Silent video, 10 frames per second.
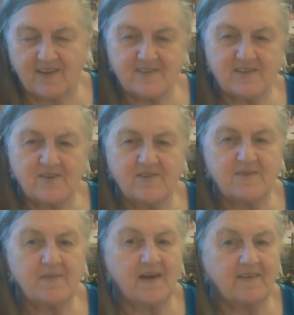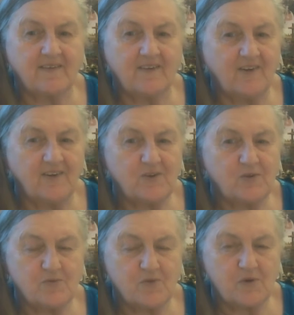It's only mankind who
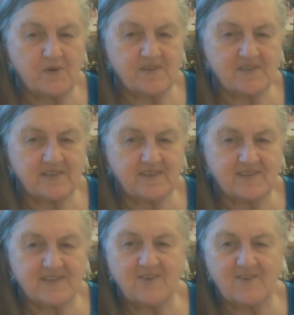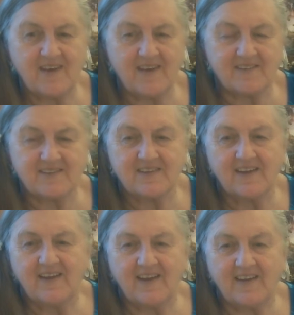ruins it. So yes,
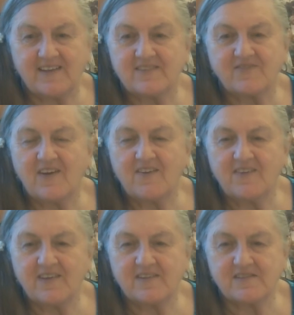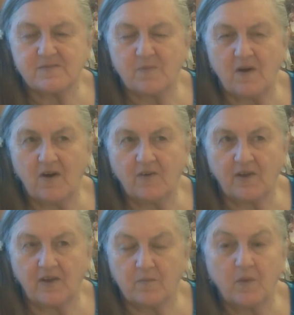it's very
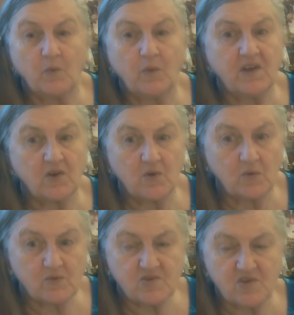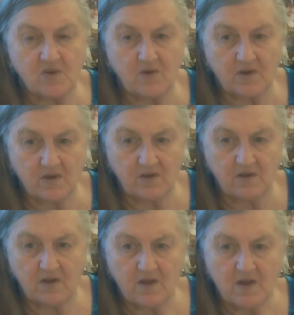inspiring. But we can also
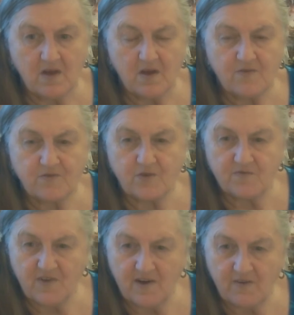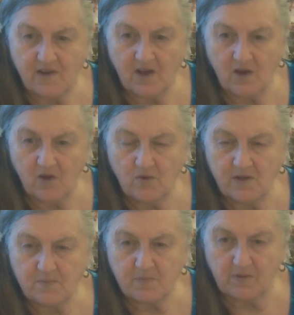learn from very
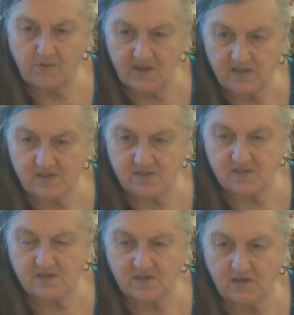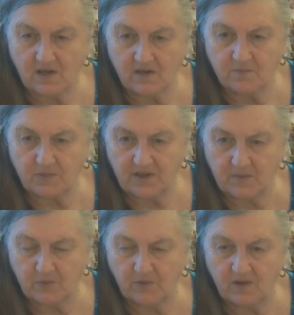holy priests and
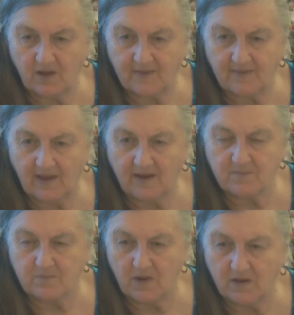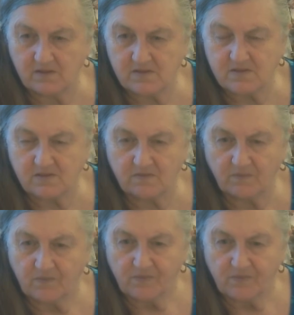people like that, monks and